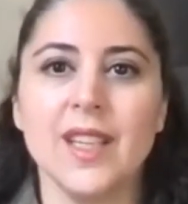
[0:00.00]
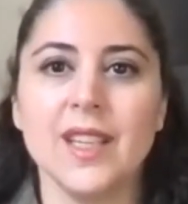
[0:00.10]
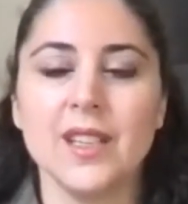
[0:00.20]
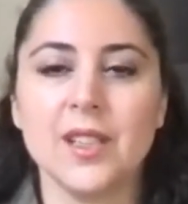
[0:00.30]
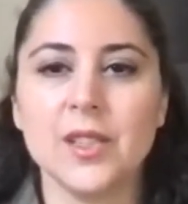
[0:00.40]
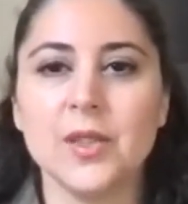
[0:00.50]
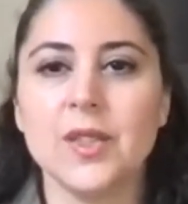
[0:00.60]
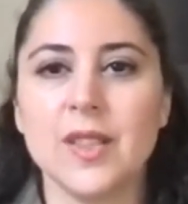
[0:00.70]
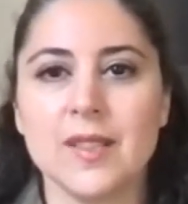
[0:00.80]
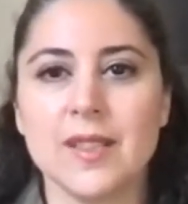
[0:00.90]
It can
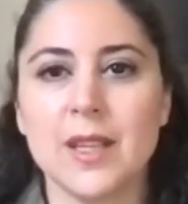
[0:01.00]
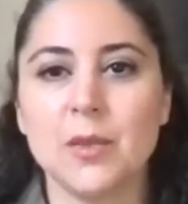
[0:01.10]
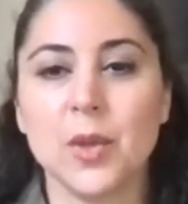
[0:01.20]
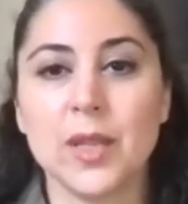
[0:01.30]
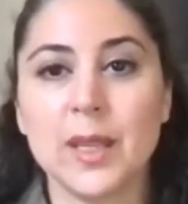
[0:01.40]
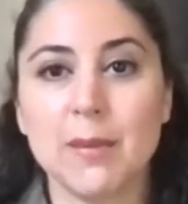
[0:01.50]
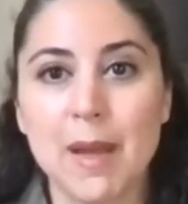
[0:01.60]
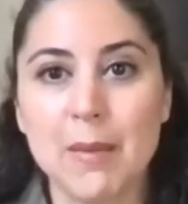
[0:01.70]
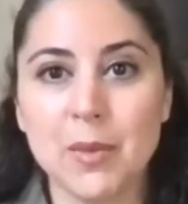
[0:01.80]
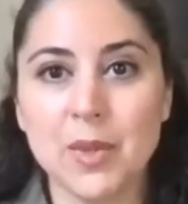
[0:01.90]
include things like working
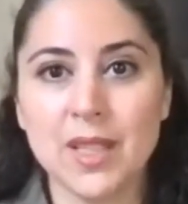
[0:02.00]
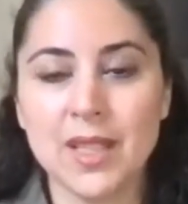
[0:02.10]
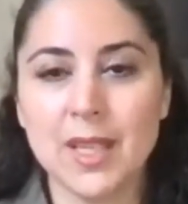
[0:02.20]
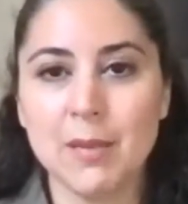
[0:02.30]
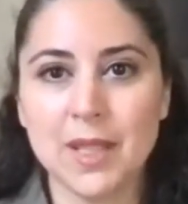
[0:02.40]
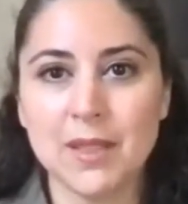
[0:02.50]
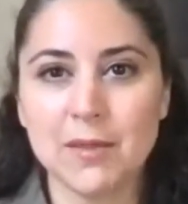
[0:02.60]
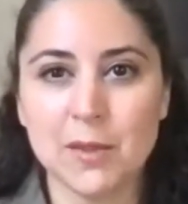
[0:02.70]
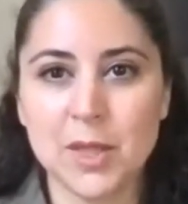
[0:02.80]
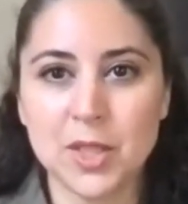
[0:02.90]
memory, keeping
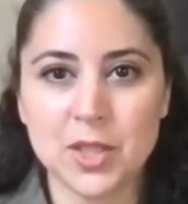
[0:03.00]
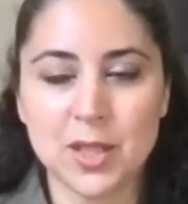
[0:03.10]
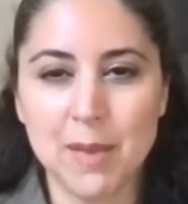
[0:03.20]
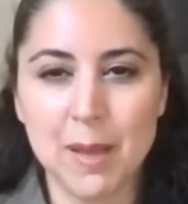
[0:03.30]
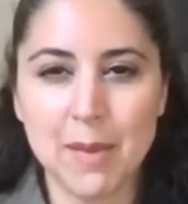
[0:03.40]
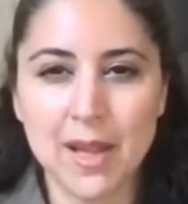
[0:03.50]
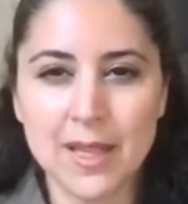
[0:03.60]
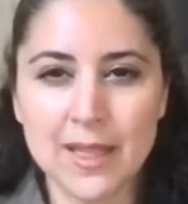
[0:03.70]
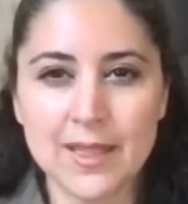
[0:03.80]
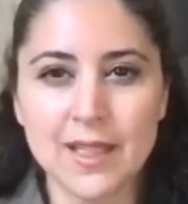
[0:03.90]
information in my
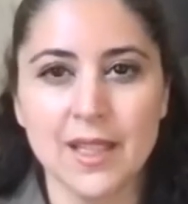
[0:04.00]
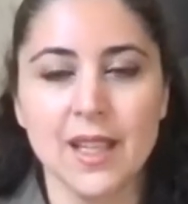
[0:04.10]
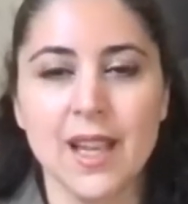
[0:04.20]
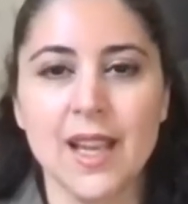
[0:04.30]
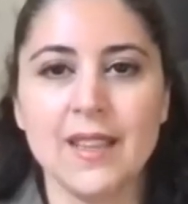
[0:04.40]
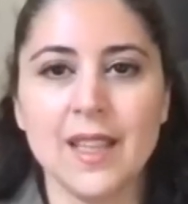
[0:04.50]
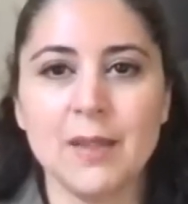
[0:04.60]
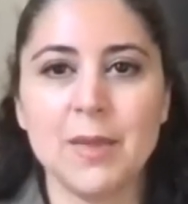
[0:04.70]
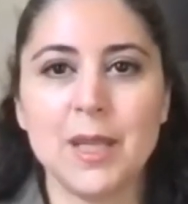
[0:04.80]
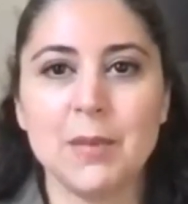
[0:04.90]
mind, and
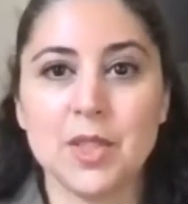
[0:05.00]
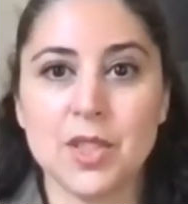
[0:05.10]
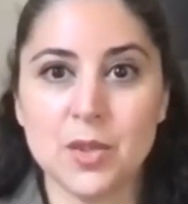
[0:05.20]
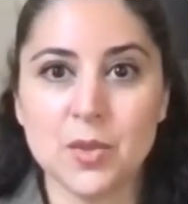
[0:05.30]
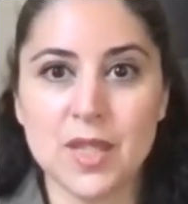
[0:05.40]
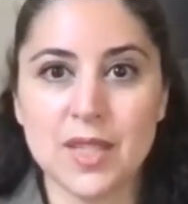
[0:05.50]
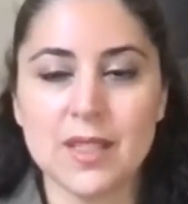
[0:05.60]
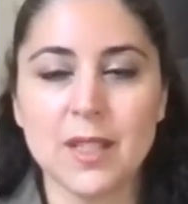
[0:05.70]
then being able to use it